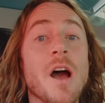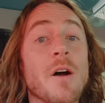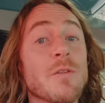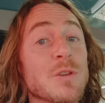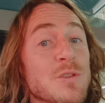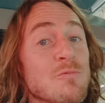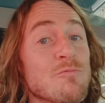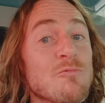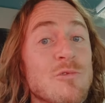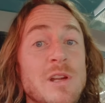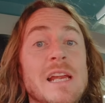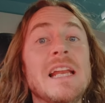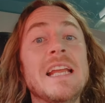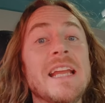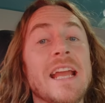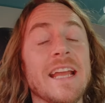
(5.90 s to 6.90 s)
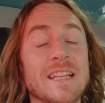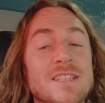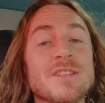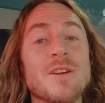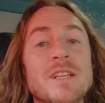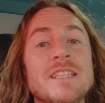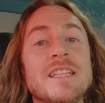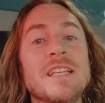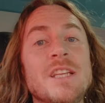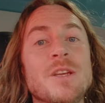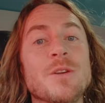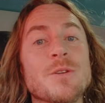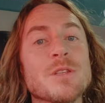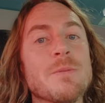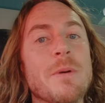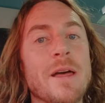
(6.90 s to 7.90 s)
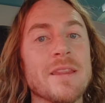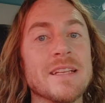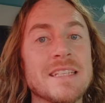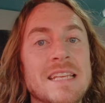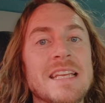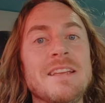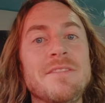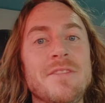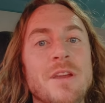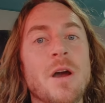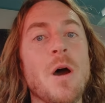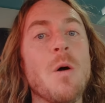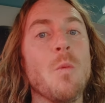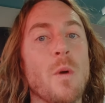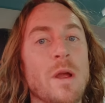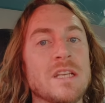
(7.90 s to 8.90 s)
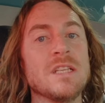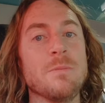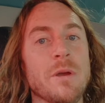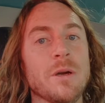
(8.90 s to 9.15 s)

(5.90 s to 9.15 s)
I've got some really exciting news about the TVR Wedgie